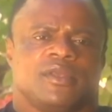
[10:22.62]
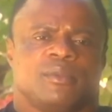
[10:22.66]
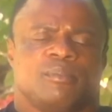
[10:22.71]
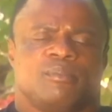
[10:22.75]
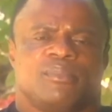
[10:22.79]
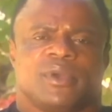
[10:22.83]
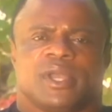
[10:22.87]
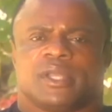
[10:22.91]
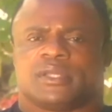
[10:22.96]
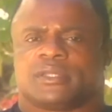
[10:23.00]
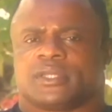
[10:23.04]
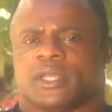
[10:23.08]

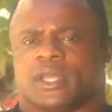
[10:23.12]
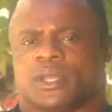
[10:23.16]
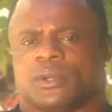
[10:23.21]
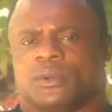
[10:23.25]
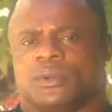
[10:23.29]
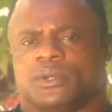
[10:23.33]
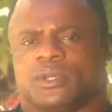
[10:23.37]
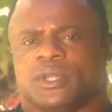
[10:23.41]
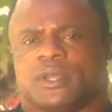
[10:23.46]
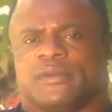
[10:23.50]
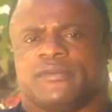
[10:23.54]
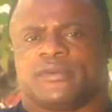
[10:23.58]
best I
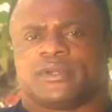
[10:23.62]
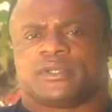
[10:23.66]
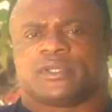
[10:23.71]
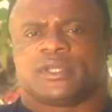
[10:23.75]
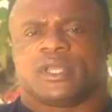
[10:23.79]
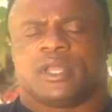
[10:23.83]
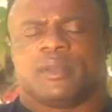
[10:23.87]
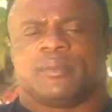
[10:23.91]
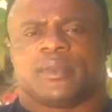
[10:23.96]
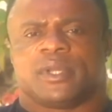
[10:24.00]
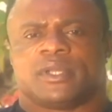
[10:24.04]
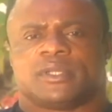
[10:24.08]
could ever
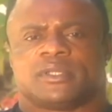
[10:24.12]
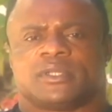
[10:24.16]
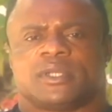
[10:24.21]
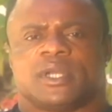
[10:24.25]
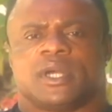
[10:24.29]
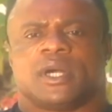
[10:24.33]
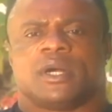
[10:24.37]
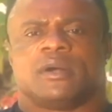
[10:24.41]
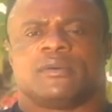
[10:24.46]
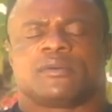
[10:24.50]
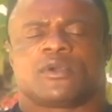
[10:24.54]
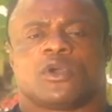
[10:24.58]
see
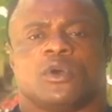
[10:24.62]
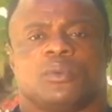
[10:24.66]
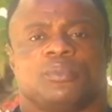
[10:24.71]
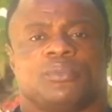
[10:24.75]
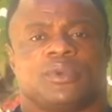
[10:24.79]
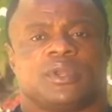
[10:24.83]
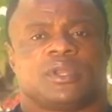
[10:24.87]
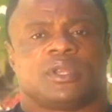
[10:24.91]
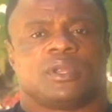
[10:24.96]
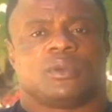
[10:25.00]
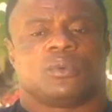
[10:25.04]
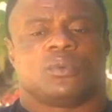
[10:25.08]
myself
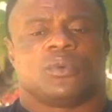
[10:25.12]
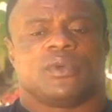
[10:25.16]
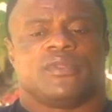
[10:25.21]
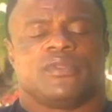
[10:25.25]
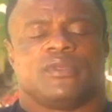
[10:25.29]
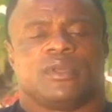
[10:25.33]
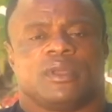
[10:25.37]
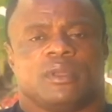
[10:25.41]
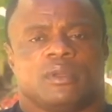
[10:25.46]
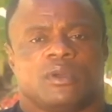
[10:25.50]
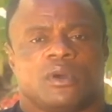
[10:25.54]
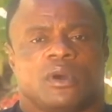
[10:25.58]
competing with
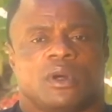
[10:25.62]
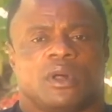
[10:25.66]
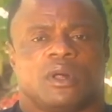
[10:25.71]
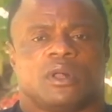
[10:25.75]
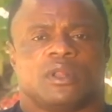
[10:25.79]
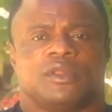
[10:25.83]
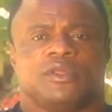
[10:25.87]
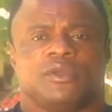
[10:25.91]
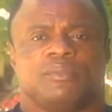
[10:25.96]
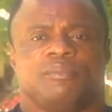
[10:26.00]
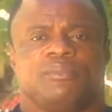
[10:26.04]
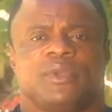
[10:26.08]
all
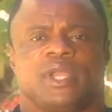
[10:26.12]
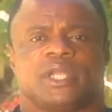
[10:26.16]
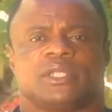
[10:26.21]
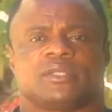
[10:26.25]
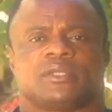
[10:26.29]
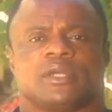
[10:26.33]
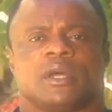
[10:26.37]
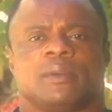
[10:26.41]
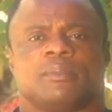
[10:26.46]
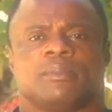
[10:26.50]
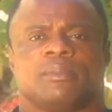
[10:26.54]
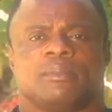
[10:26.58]
the big
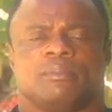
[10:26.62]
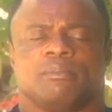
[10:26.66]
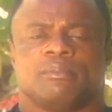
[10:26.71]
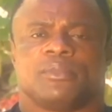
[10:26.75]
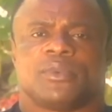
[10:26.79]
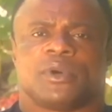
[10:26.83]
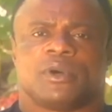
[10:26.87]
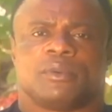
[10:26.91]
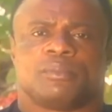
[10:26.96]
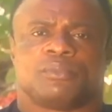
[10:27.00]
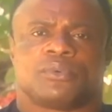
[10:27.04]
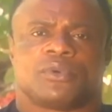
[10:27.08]
top
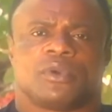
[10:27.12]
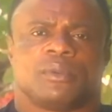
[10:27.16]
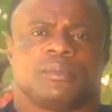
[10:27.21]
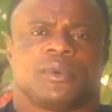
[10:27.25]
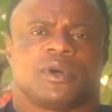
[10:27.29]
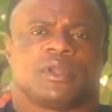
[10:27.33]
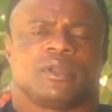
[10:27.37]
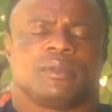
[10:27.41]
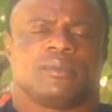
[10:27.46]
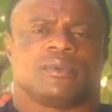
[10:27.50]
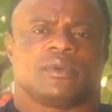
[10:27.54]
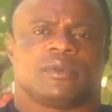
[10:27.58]
pro
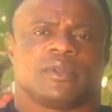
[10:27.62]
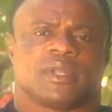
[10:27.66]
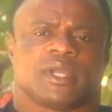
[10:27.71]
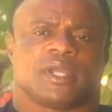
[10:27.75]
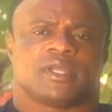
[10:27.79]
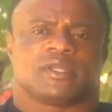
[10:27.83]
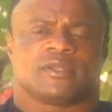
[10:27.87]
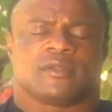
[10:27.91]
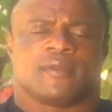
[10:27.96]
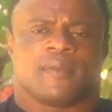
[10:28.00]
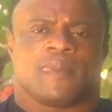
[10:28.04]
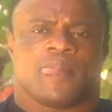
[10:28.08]

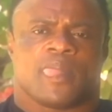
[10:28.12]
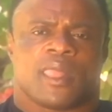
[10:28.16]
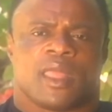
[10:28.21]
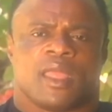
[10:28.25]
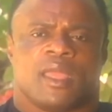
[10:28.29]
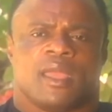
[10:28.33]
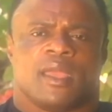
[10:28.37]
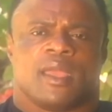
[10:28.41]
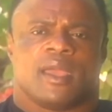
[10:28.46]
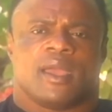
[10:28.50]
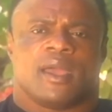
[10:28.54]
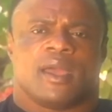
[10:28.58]
bodybuilders.
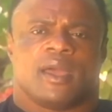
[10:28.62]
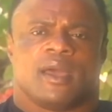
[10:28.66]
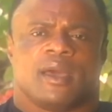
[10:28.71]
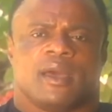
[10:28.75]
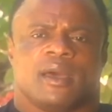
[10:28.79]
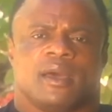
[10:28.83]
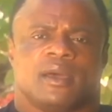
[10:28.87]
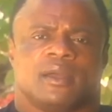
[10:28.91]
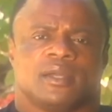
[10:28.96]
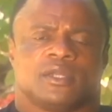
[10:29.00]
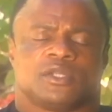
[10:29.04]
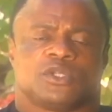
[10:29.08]

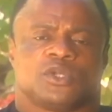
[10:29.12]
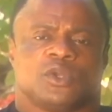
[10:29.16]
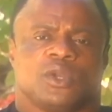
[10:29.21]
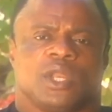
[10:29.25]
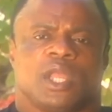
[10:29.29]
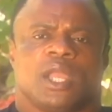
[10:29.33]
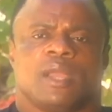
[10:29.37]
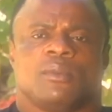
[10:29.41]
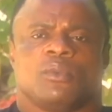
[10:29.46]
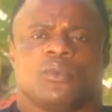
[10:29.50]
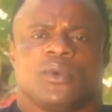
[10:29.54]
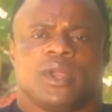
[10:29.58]
To
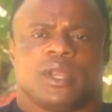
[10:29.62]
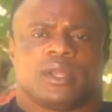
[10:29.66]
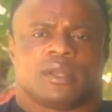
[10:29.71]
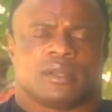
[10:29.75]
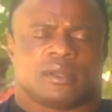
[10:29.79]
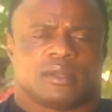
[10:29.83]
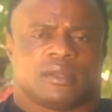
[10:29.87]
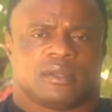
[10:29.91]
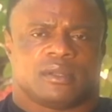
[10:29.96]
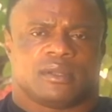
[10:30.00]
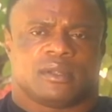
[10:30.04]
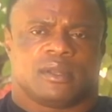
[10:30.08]
name with,
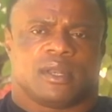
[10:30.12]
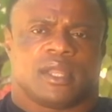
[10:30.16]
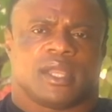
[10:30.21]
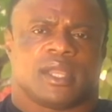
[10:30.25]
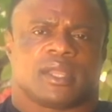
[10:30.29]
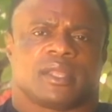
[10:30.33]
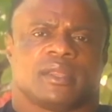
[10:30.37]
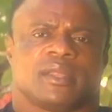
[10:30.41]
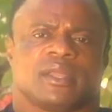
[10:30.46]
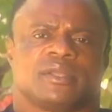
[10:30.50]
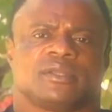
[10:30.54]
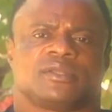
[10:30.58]

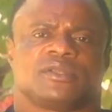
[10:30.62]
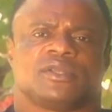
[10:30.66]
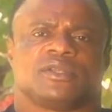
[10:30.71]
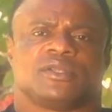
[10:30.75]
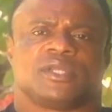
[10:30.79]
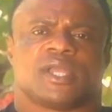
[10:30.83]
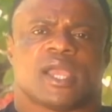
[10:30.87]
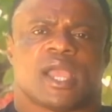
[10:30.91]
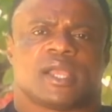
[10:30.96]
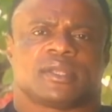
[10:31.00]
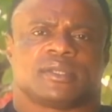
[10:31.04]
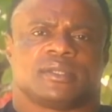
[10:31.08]
like Dusty
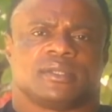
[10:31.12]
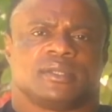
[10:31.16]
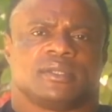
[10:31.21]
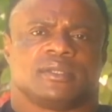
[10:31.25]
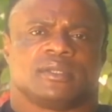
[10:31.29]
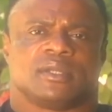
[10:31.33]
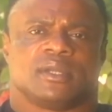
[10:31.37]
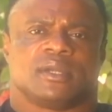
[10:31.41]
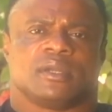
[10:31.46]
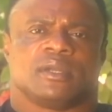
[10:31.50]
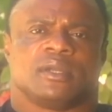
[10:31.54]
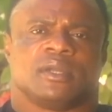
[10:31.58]

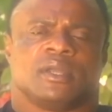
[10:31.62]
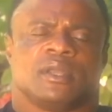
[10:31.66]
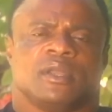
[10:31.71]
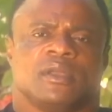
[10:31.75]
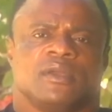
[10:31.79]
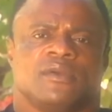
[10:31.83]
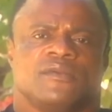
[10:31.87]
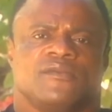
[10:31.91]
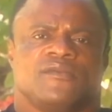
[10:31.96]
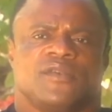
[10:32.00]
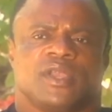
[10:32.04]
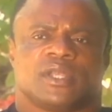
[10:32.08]
Jackson,
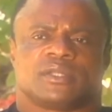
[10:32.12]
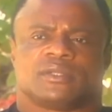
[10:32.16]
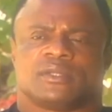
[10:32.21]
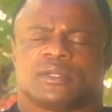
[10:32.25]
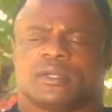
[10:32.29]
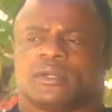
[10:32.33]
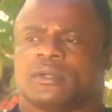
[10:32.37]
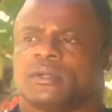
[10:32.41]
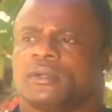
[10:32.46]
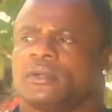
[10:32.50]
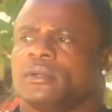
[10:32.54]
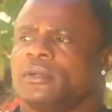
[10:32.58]

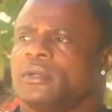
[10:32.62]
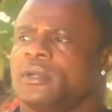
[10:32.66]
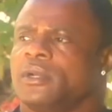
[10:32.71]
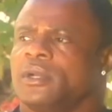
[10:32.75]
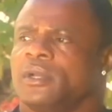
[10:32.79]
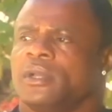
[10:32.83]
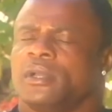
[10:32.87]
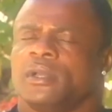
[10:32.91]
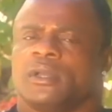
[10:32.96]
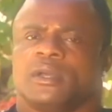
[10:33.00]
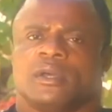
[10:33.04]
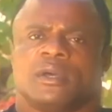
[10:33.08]
Victor,
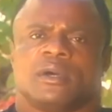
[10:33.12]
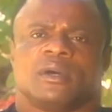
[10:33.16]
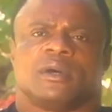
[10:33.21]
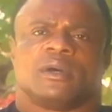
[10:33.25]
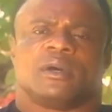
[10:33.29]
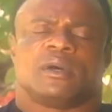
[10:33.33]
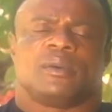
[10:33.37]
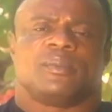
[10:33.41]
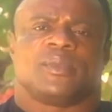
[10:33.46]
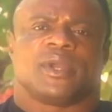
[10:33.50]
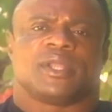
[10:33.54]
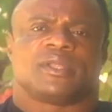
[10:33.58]

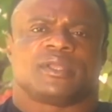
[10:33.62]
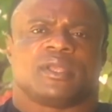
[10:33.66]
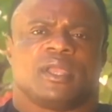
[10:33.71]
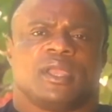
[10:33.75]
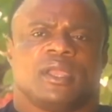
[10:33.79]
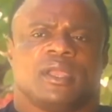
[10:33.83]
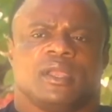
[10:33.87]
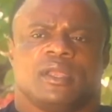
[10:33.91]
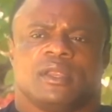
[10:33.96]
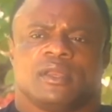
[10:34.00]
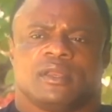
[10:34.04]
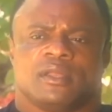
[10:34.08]

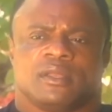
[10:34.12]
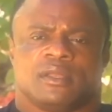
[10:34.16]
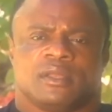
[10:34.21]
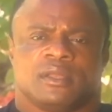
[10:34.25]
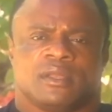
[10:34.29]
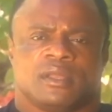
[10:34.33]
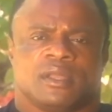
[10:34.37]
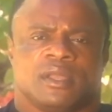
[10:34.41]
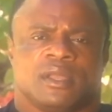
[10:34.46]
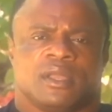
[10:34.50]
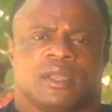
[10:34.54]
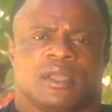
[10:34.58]
Martin,
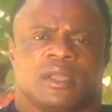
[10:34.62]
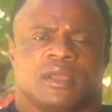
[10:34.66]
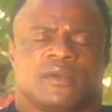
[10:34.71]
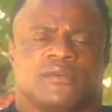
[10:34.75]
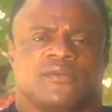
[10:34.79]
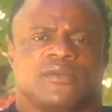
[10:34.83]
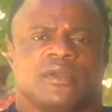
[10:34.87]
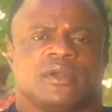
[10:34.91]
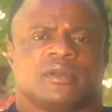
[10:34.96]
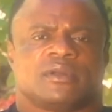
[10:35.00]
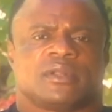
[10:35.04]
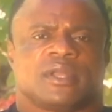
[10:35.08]

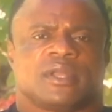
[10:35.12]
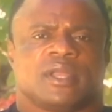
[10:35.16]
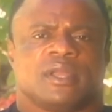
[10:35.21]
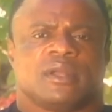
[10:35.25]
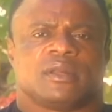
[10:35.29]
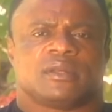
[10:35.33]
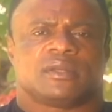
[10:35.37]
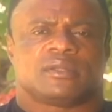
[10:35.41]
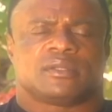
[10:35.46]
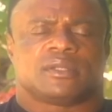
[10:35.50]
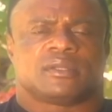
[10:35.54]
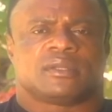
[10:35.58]
Phil
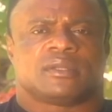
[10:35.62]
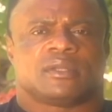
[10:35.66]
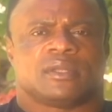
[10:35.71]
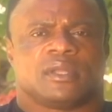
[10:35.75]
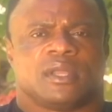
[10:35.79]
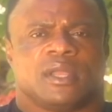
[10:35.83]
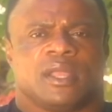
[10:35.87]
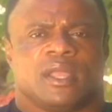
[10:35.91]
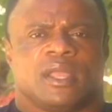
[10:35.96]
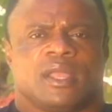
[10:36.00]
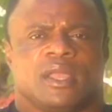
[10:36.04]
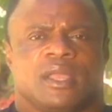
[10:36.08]
Hills,
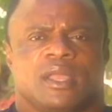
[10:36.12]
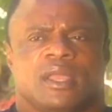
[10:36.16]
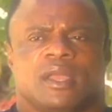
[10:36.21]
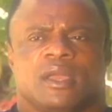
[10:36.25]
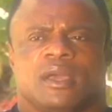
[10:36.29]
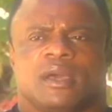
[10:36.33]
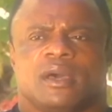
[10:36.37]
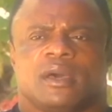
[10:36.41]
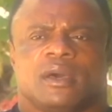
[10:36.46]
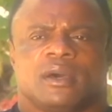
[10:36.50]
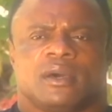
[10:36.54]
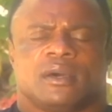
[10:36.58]

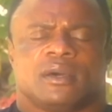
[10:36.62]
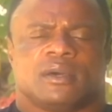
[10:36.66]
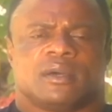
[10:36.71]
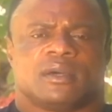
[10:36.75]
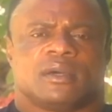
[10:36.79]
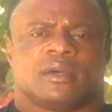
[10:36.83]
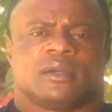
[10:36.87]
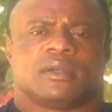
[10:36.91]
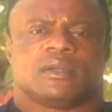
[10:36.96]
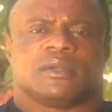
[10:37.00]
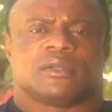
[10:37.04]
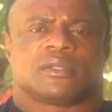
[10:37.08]

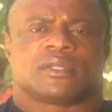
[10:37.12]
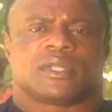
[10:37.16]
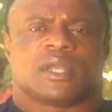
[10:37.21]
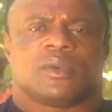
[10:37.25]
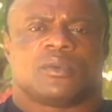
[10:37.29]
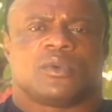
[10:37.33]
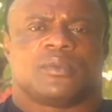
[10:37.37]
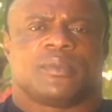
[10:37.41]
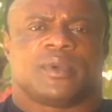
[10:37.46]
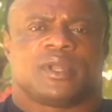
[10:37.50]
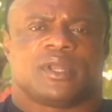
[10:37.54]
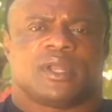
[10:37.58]

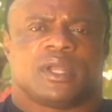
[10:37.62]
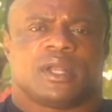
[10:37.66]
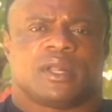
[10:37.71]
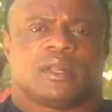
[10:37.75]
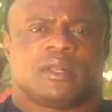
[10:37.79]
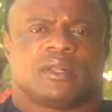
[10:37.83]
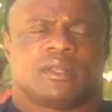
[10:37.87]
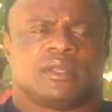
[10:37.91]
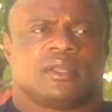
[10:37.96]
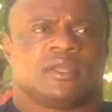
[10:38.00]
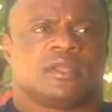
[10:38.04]
Gustavo Bardell,